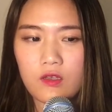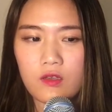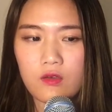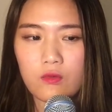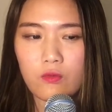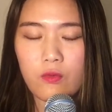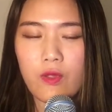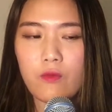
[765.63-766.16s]

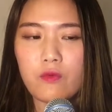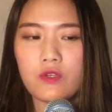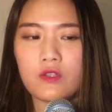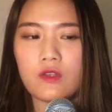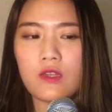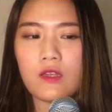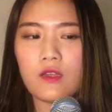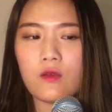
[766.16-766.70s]
We
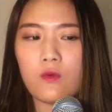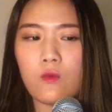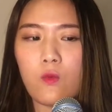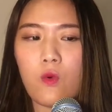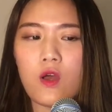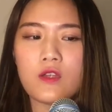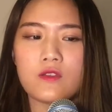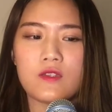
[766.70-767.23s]
would
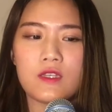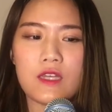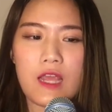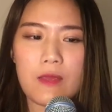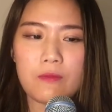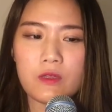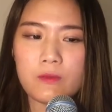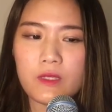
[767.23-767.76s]
want
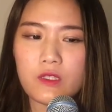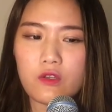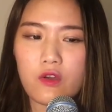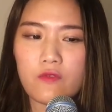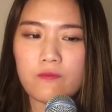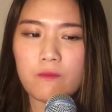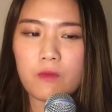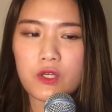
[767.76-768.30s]
enablement
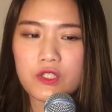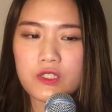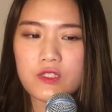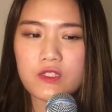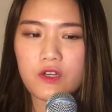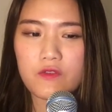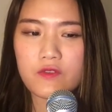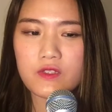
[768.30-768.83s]
of merchant
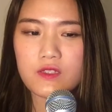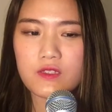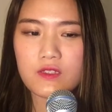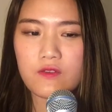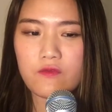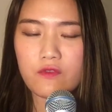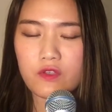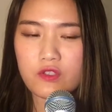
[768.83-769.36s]
services
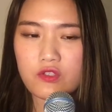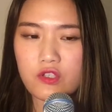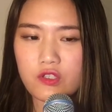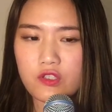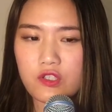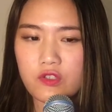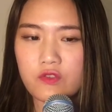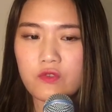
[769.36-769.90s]

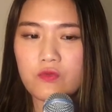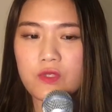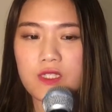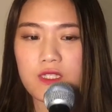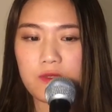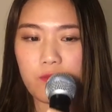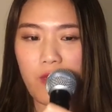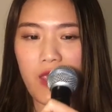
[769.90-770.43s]
infrastructure to
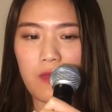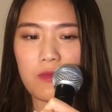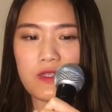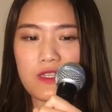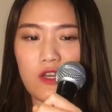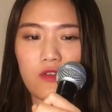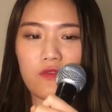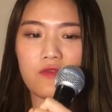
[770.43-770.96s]
receive payments
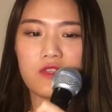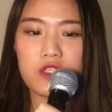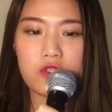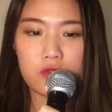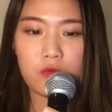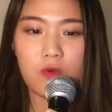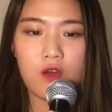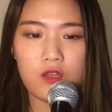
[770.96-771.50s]
out of
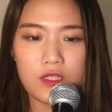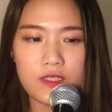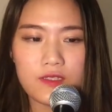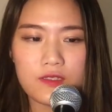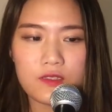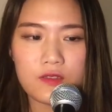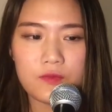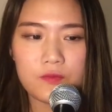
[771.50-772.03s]
digital
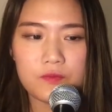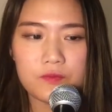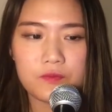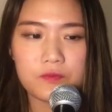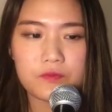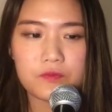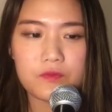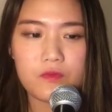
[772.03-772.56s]
wallets.
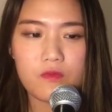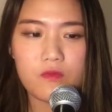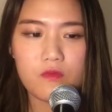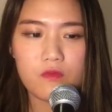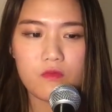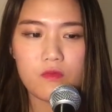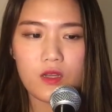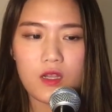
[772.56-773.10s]

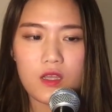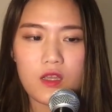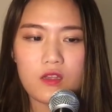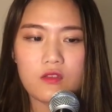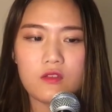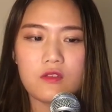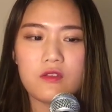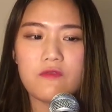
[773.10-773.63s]

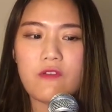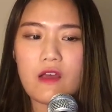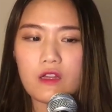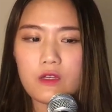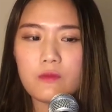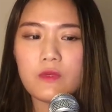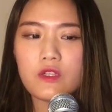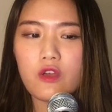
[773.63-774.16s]
The
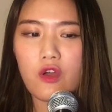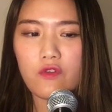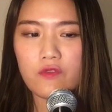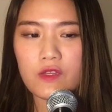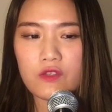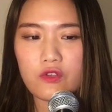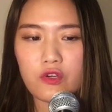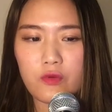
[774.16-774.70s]
development of
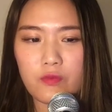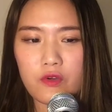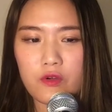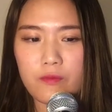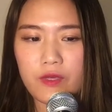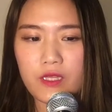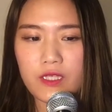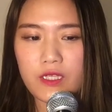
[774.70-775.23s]

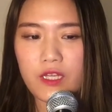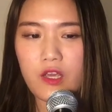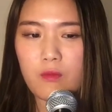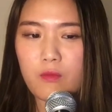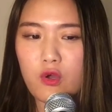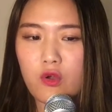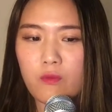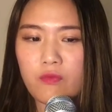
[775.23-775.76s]
interoperability
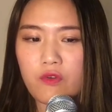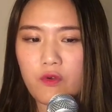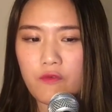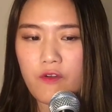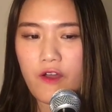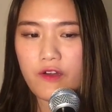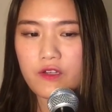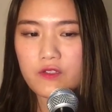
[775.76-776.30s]
among
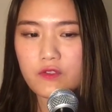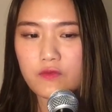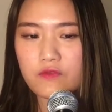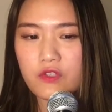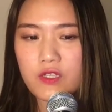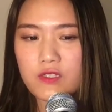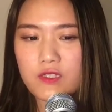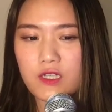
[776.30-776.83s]
providers of
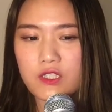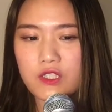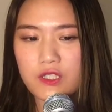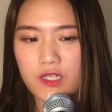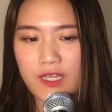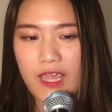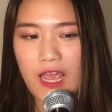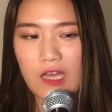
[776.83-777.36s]
transaction
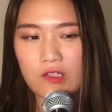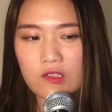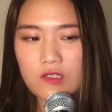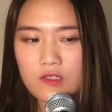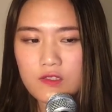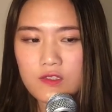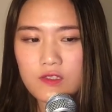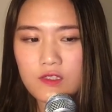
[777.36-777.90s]

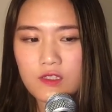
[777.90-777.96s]
accounts.